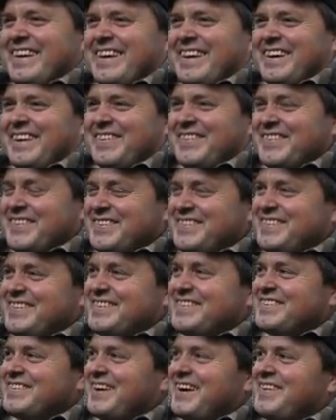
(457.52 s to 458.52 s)
It was
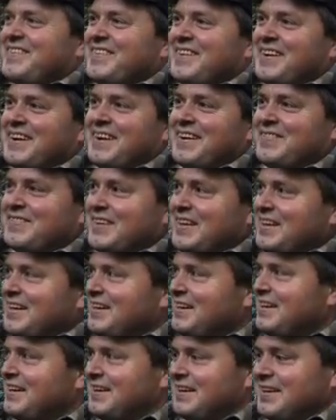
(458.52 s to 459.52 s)
just right behind me.
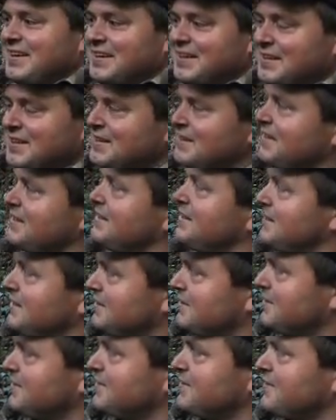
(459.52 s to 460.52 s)

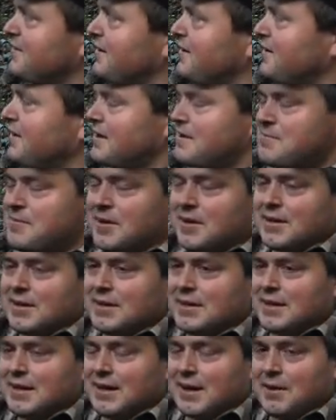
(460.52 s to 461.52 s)
Turned around, I'm
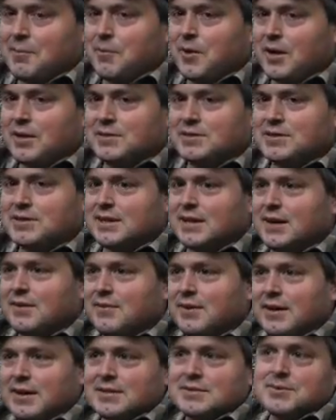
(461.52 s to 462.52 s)
watching that
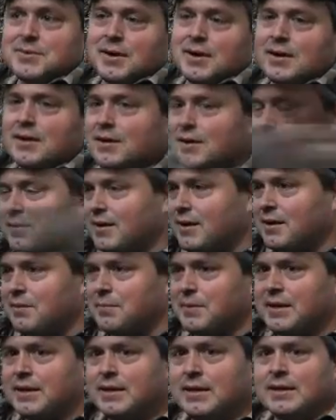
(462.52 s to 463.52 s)
way, it's walking around
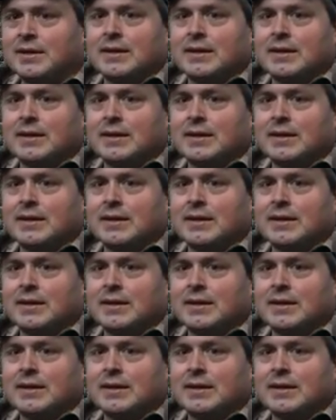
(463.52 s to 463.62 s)
me,